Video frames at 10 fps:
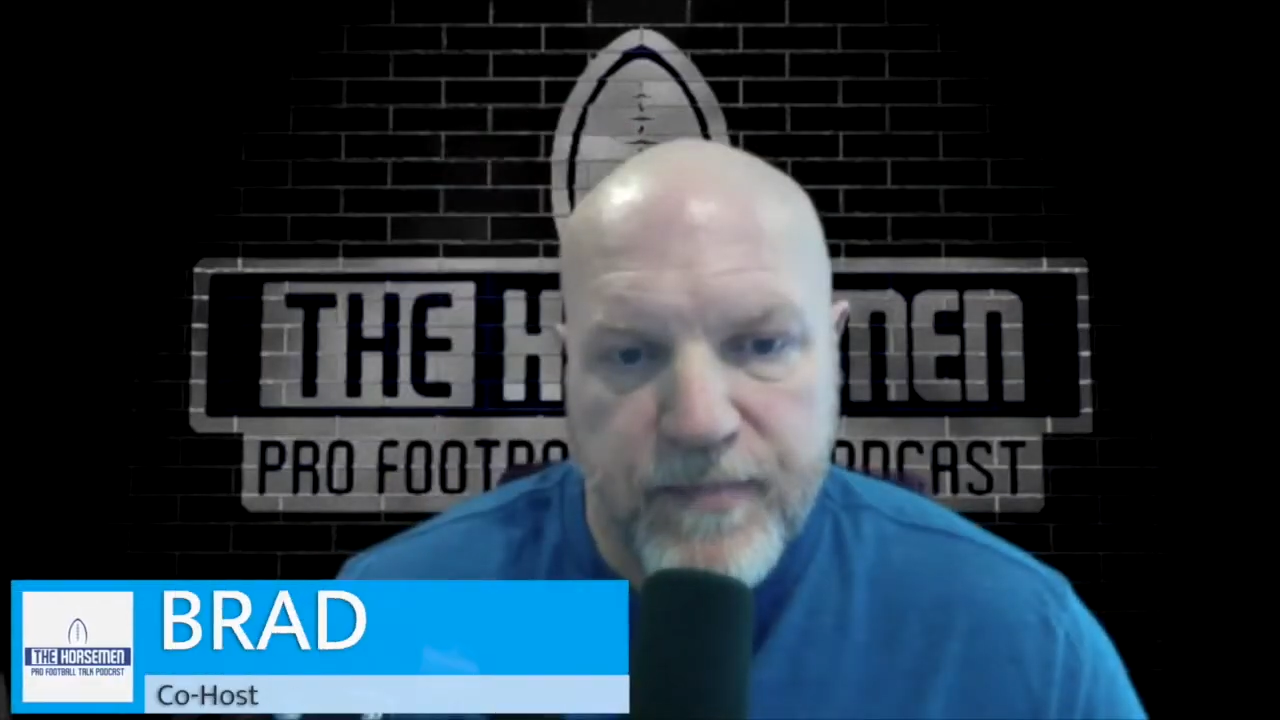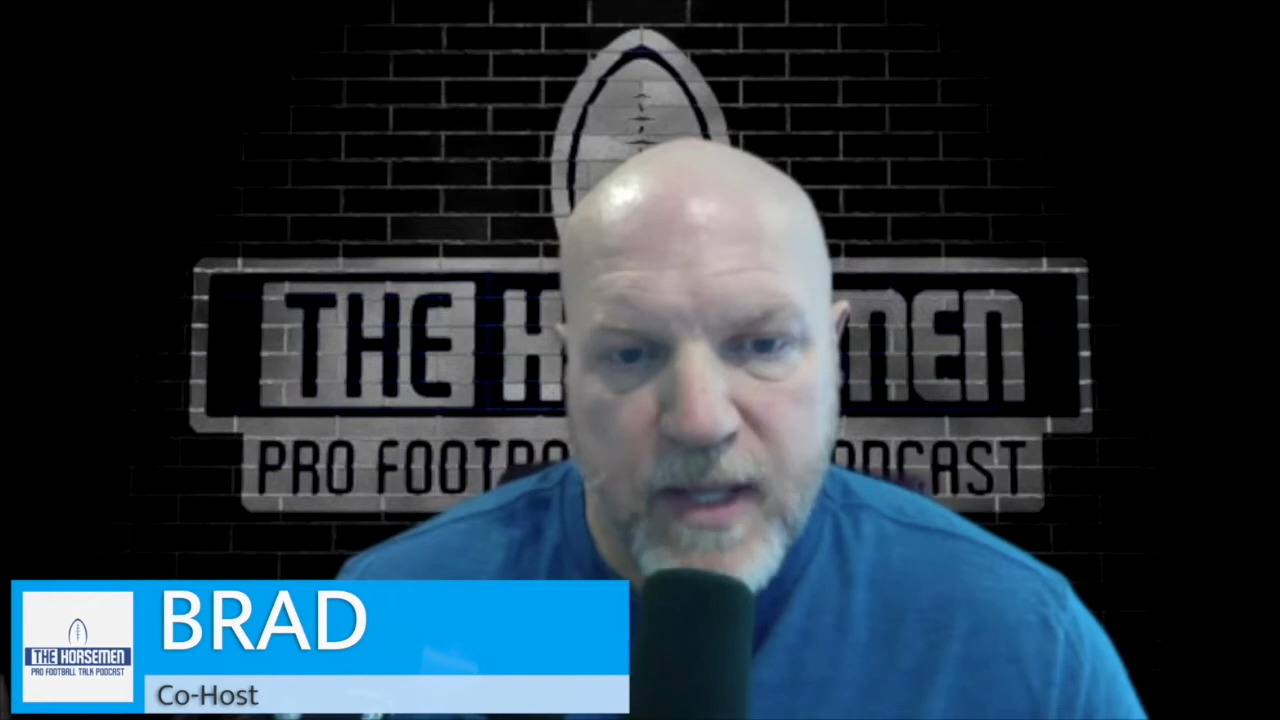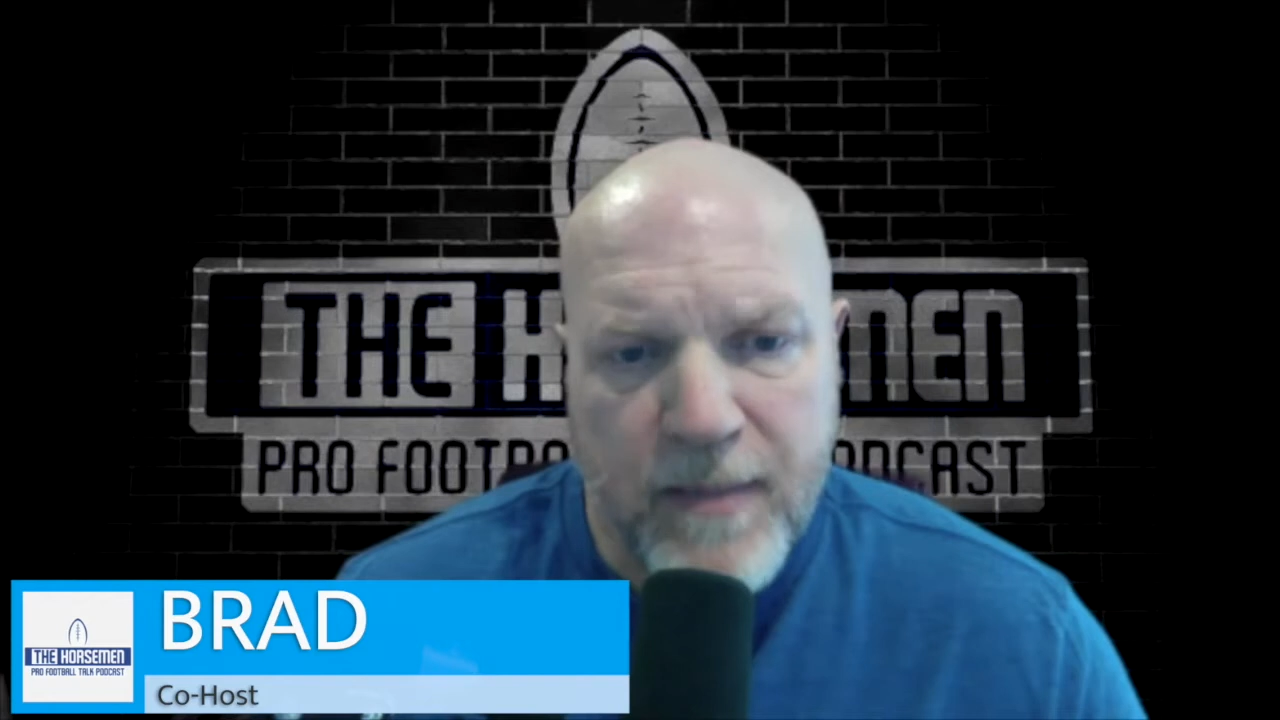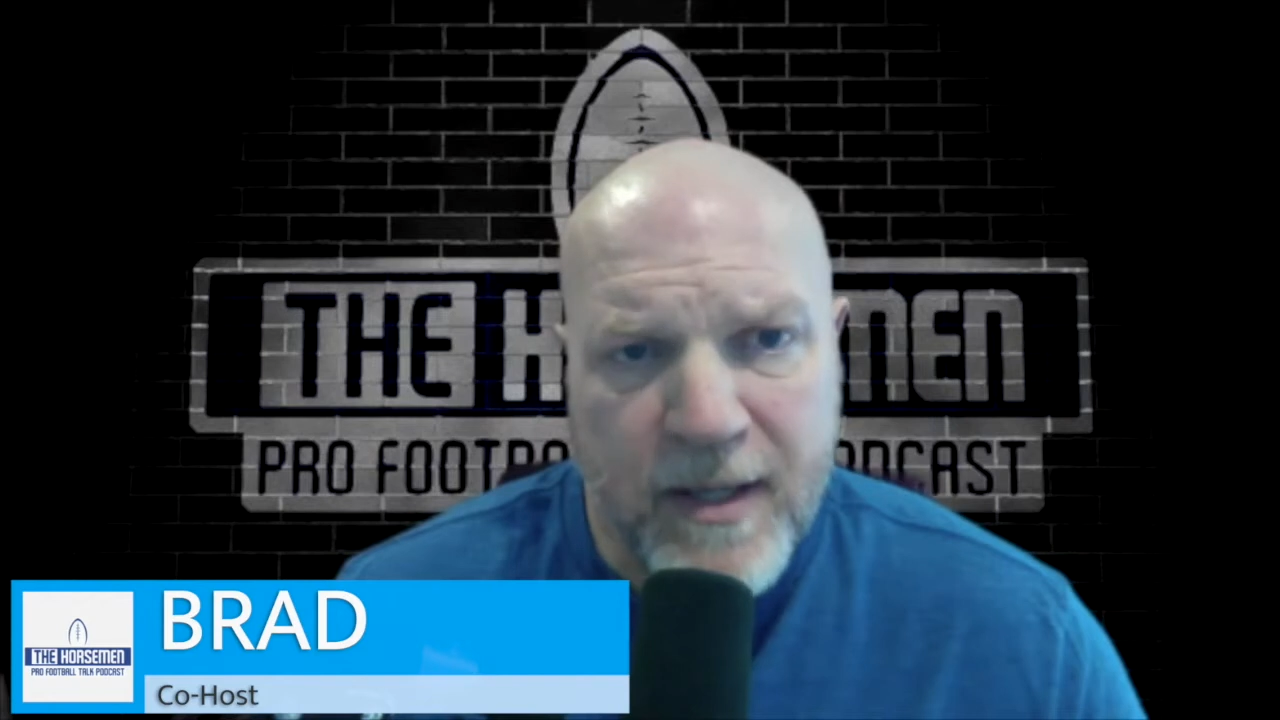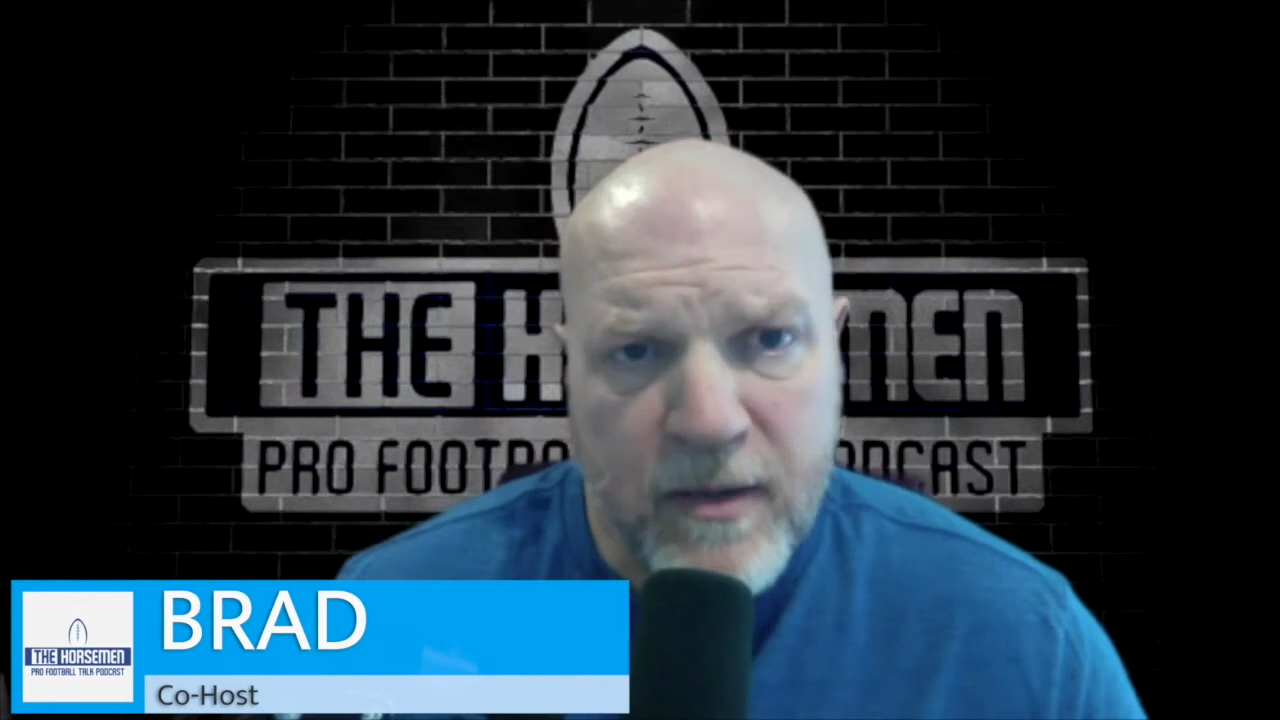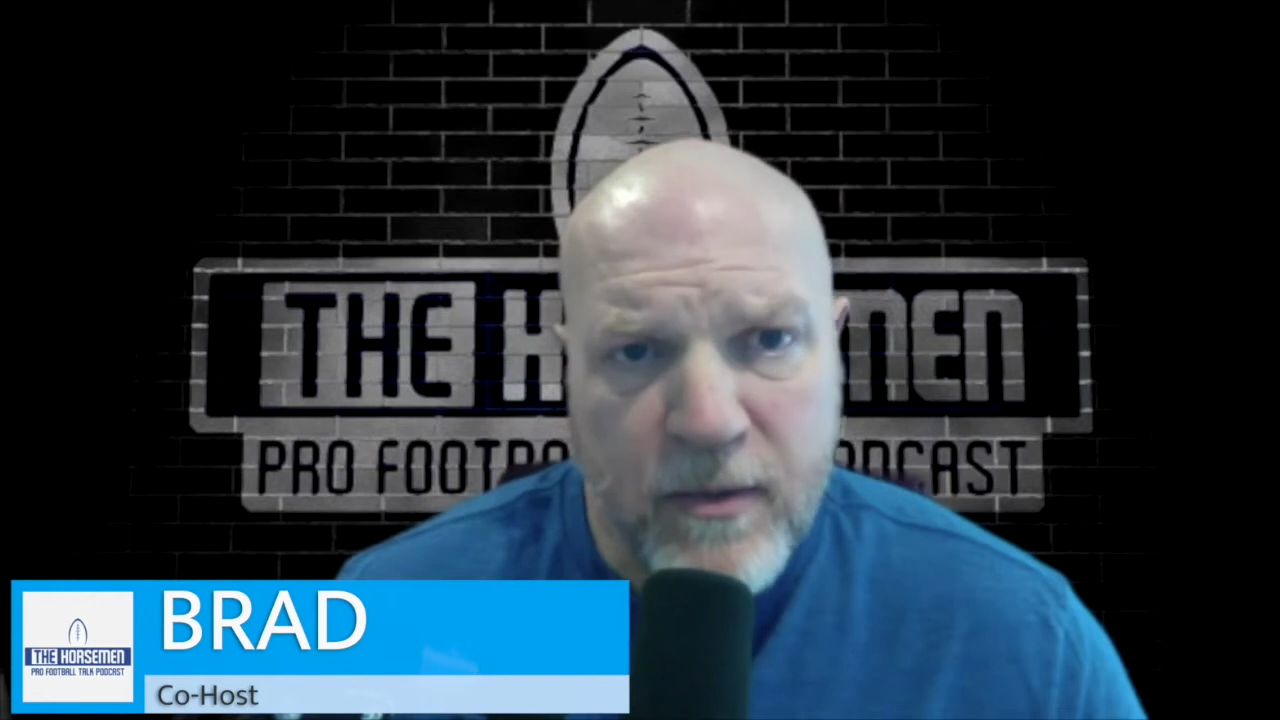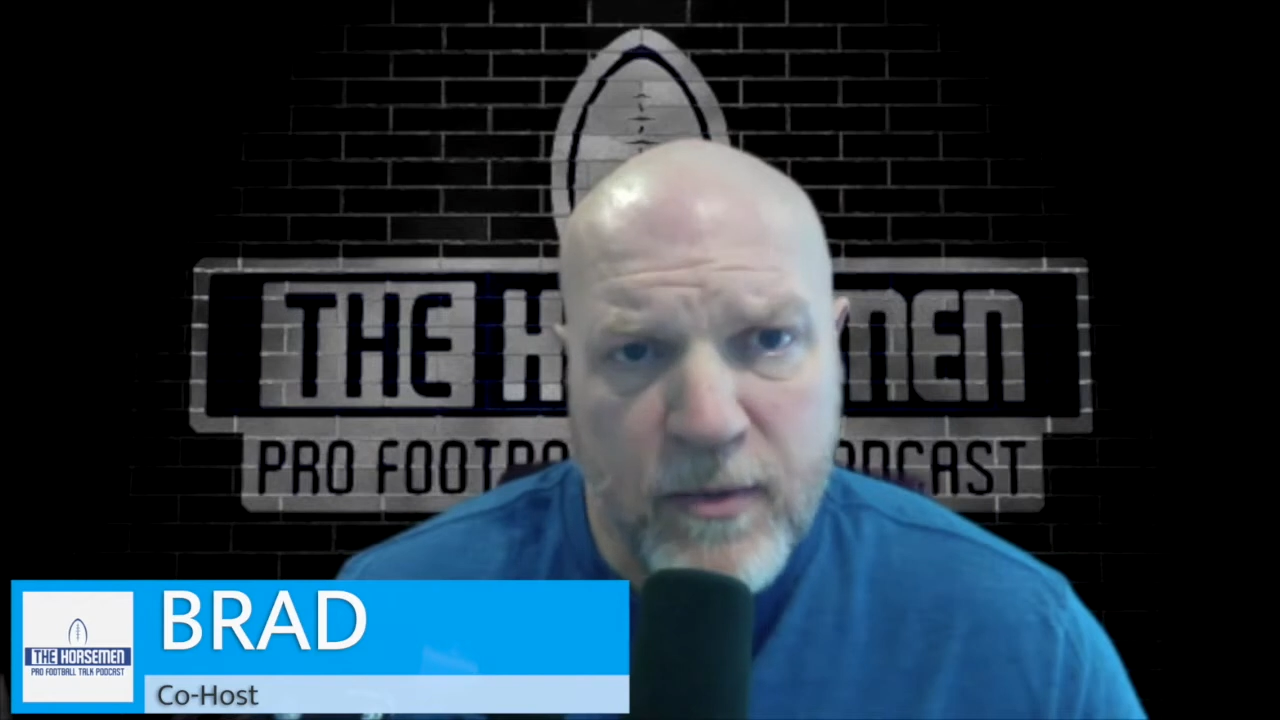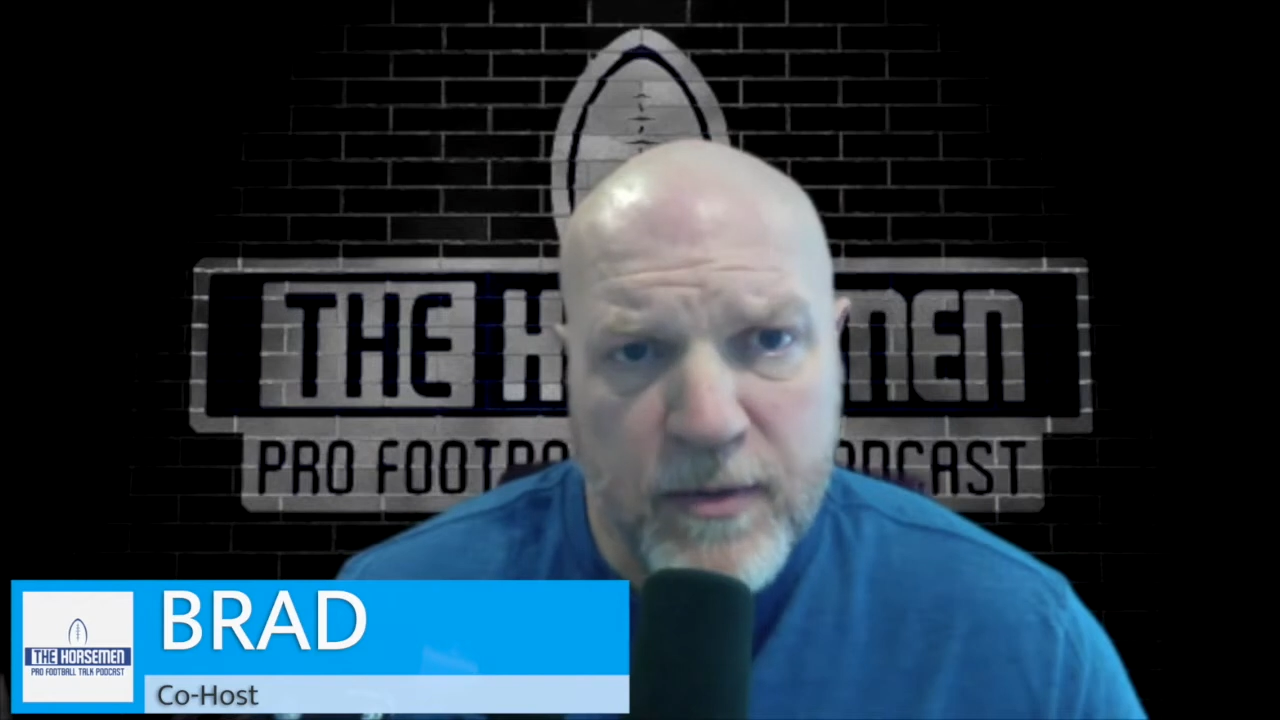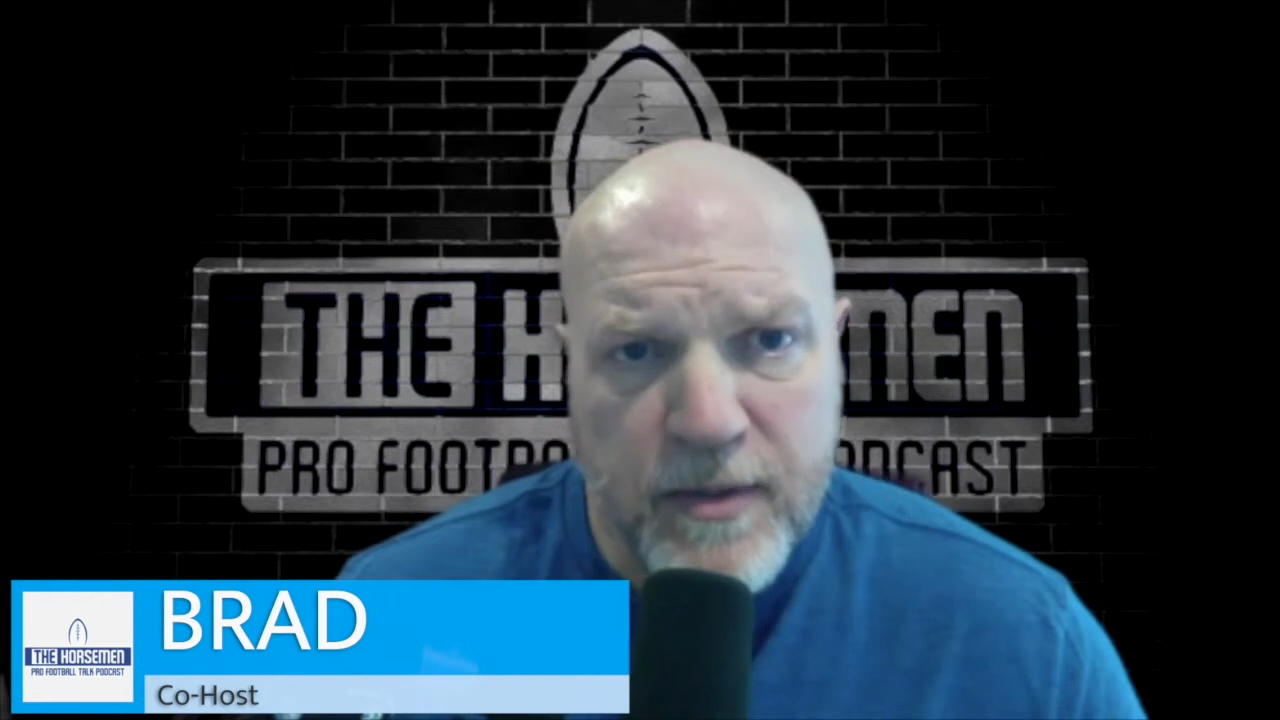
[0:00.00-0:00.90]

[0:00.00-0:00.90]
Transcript: Anybody know what